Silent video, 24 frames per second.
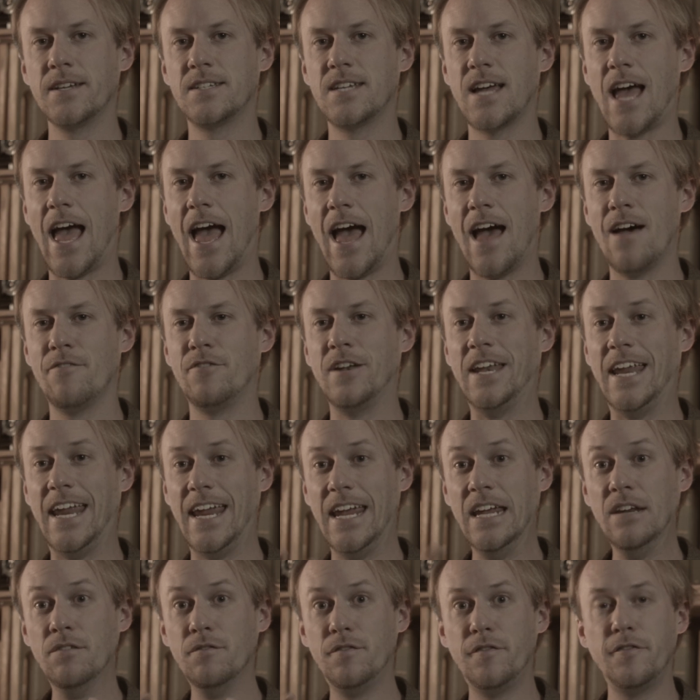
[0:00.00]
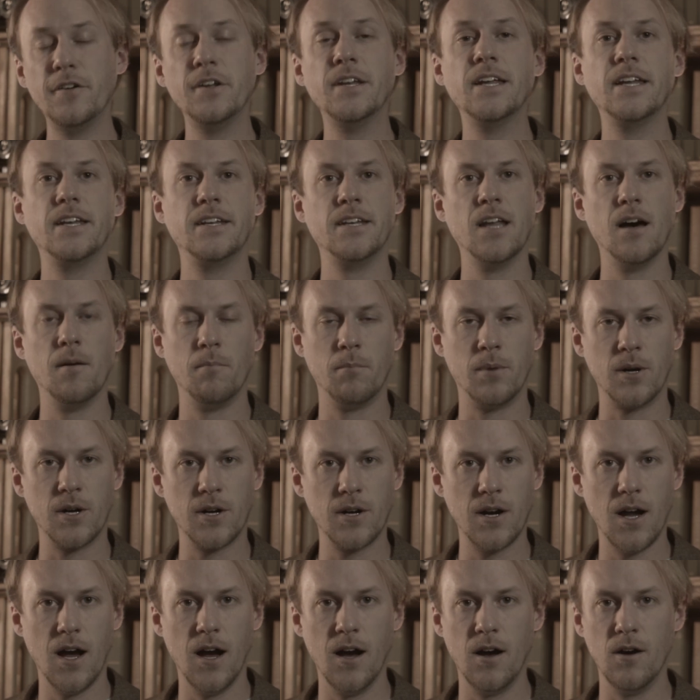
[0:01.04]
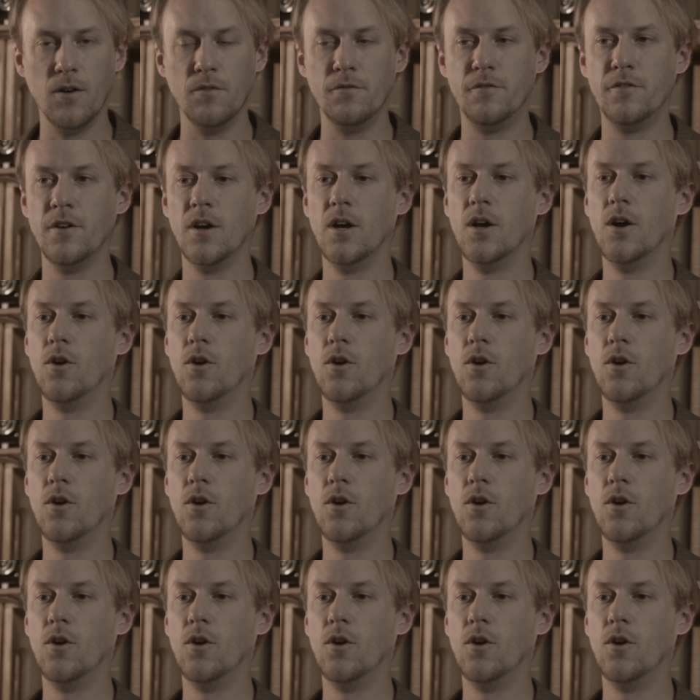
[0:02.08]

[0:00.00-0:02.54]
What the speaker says: to have an infinite number of